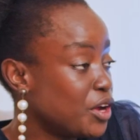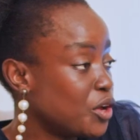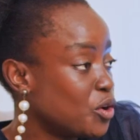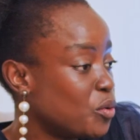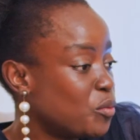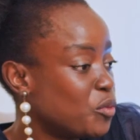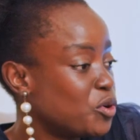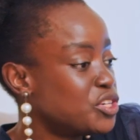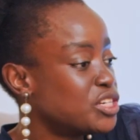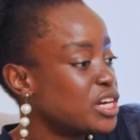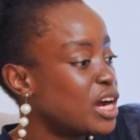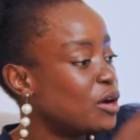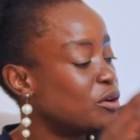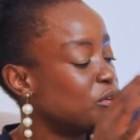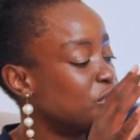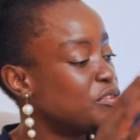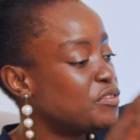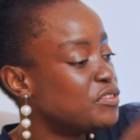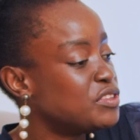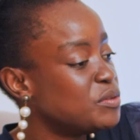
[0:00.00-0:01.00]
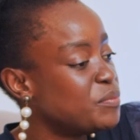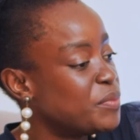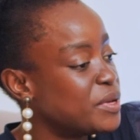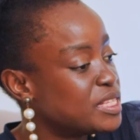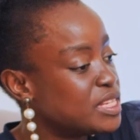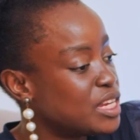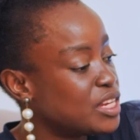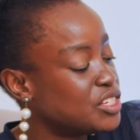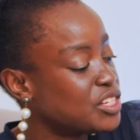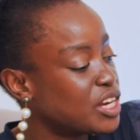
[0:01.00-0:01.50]
a normal child,
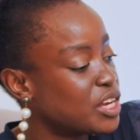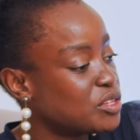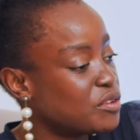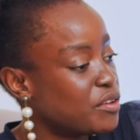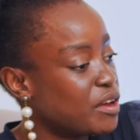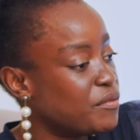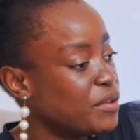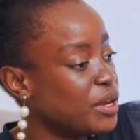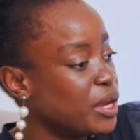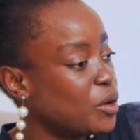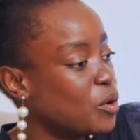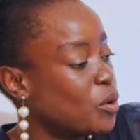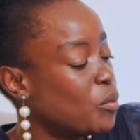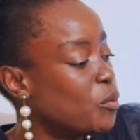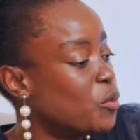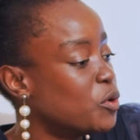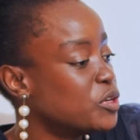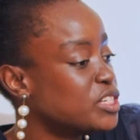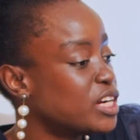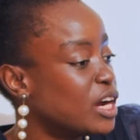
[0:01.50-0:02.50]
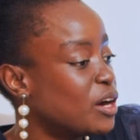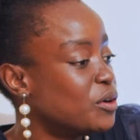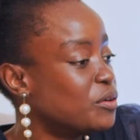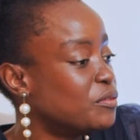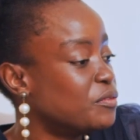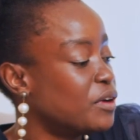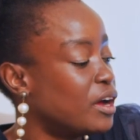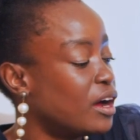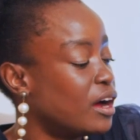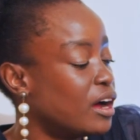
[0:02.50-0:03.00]
50% chance of having a normal child,
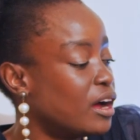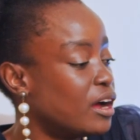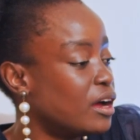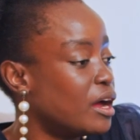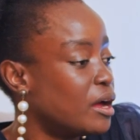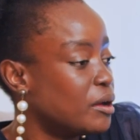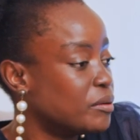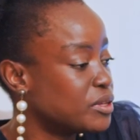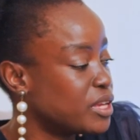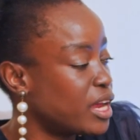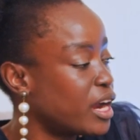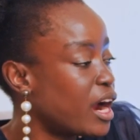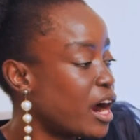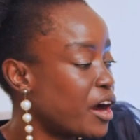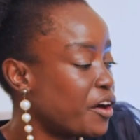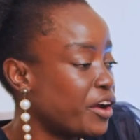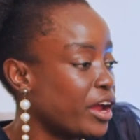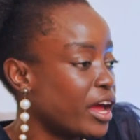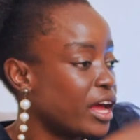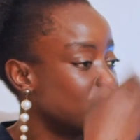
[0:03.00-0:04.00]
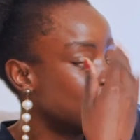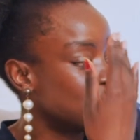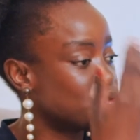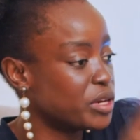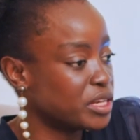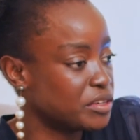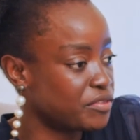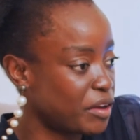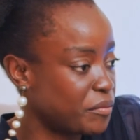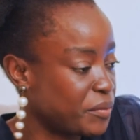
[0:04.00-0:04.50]
a carrier,
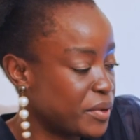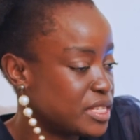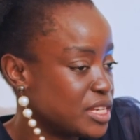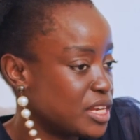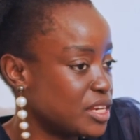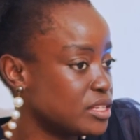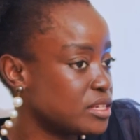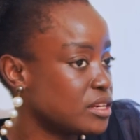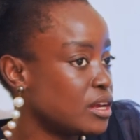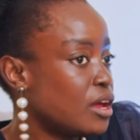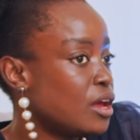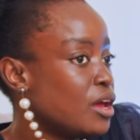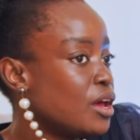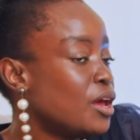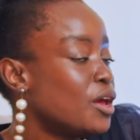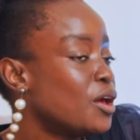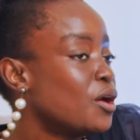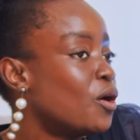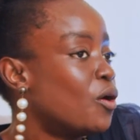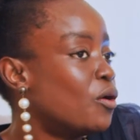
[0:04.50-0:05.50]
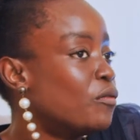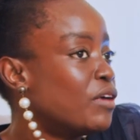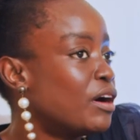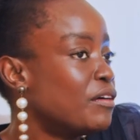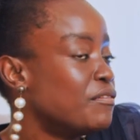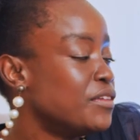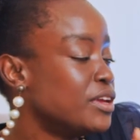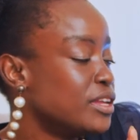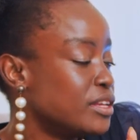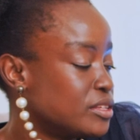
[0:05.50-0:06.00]
25% of
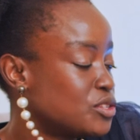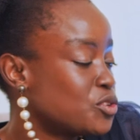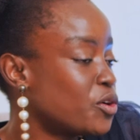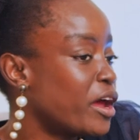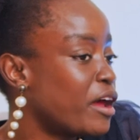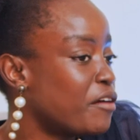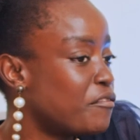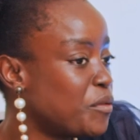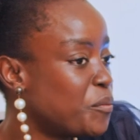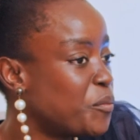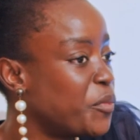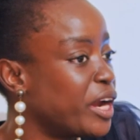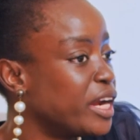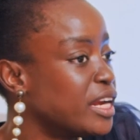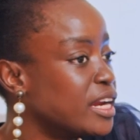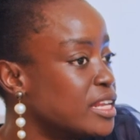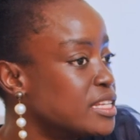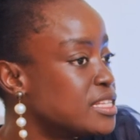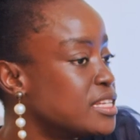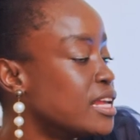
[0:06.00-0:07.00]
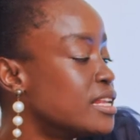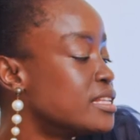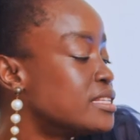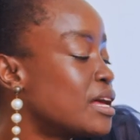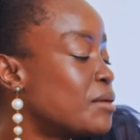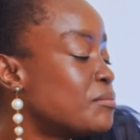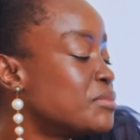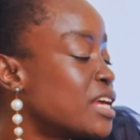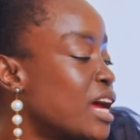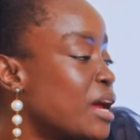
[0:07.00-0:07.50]
having. So every pregnancy, and
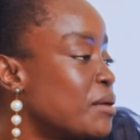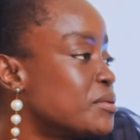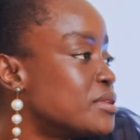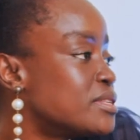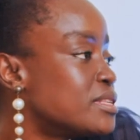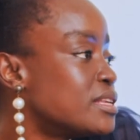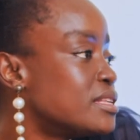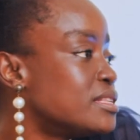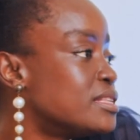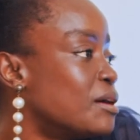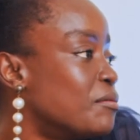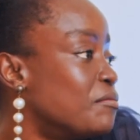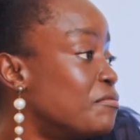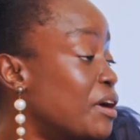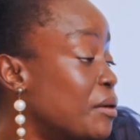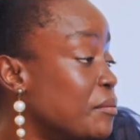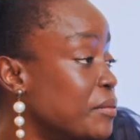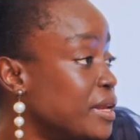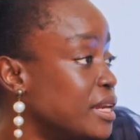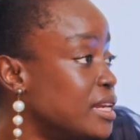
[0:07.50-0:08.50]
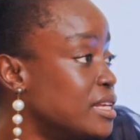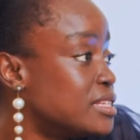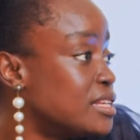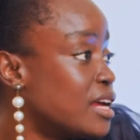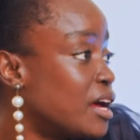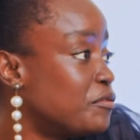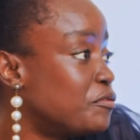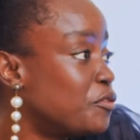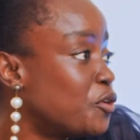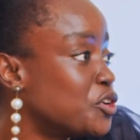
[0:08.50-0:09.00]
sometimes some families
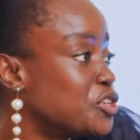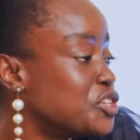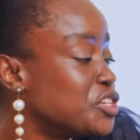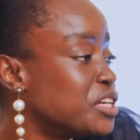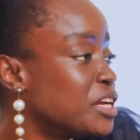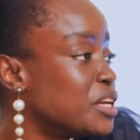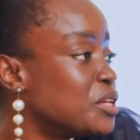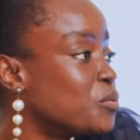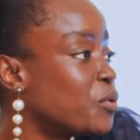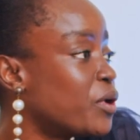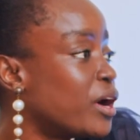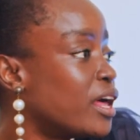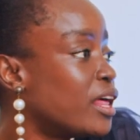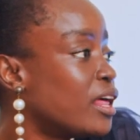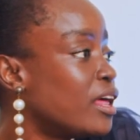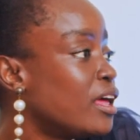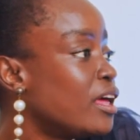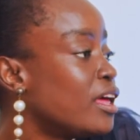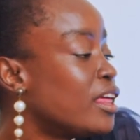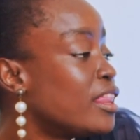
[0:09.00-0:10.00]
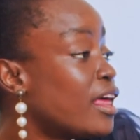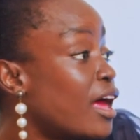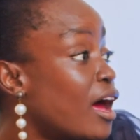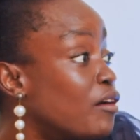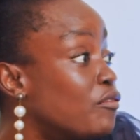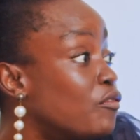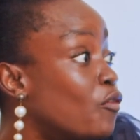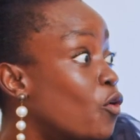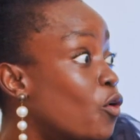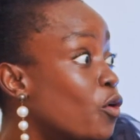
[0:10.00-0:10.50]
that unfortunate where they
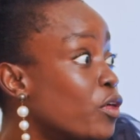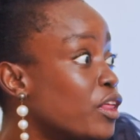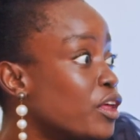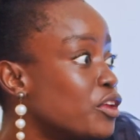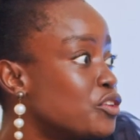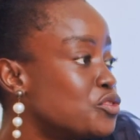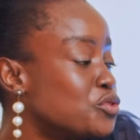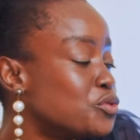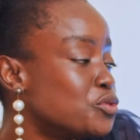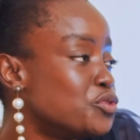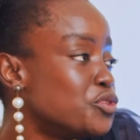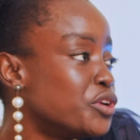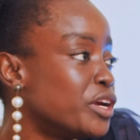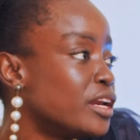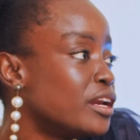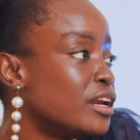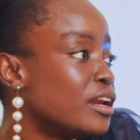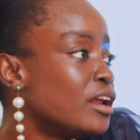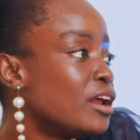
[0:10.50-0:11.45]
have all their children